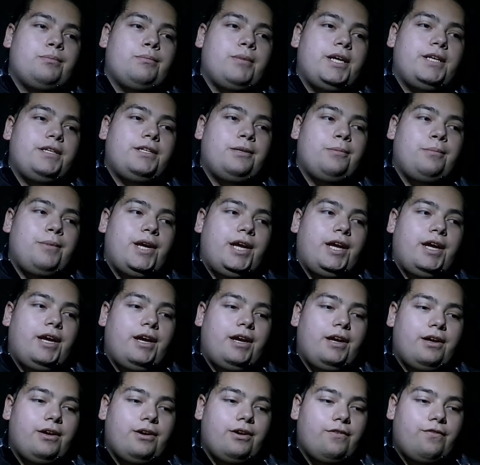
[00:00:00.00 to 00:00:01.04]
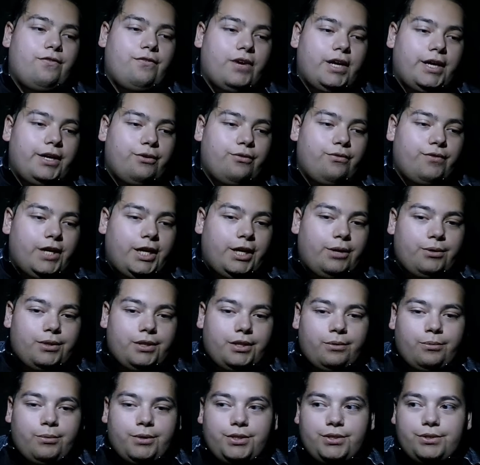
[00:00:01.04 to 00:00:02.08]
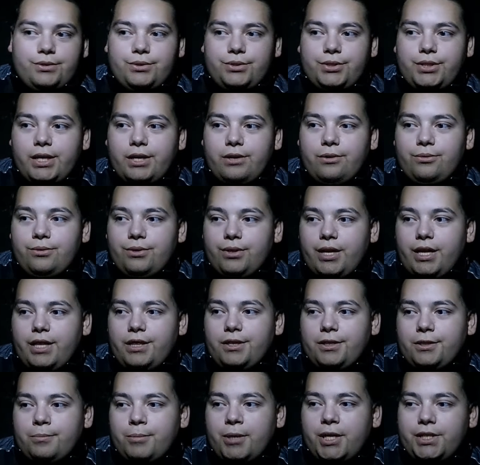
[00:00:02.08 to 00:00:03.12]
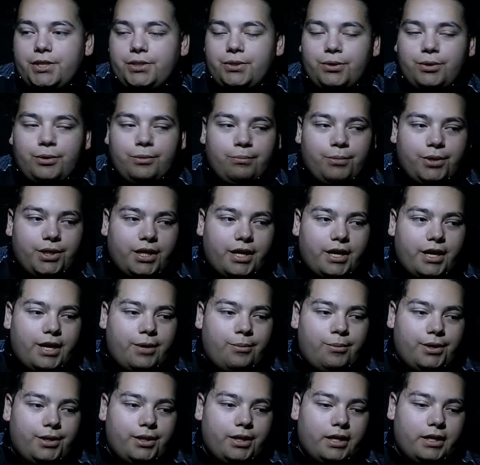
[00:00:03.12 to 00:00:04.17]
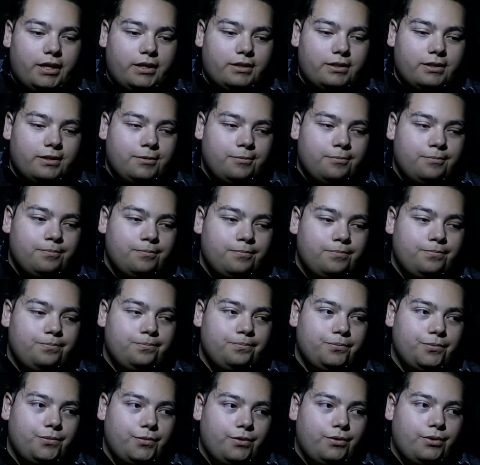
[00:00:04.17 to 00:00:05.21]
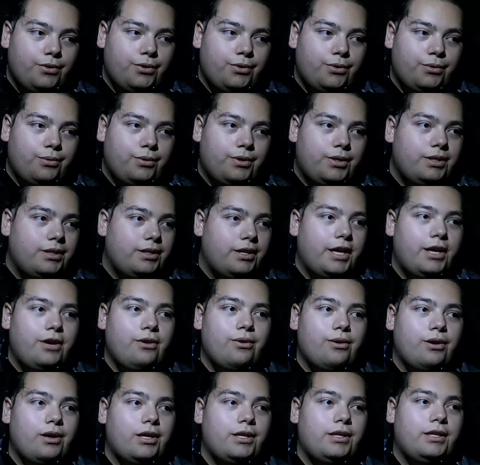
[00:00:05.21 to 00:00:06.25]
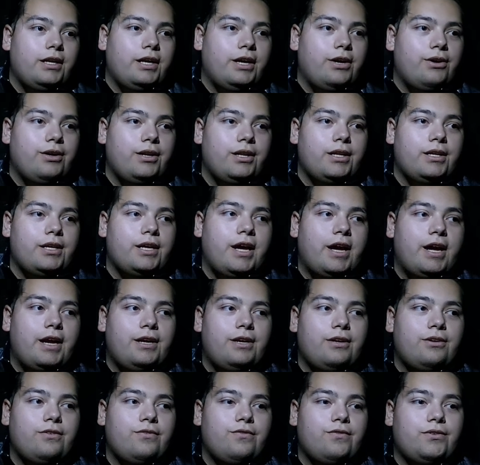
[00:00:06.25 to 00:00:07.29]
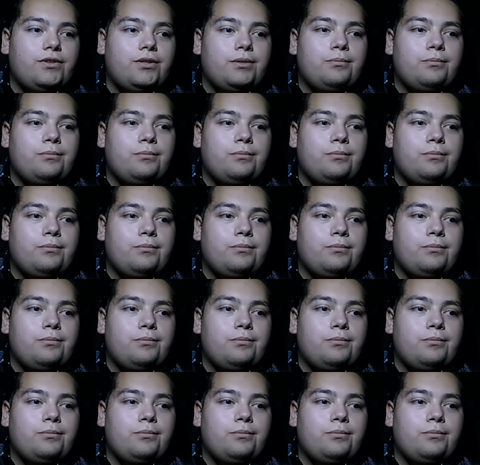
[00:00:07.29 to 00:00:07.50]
meant to be a final video on the original channel, then the special. But then I realized, no, later on, near the end of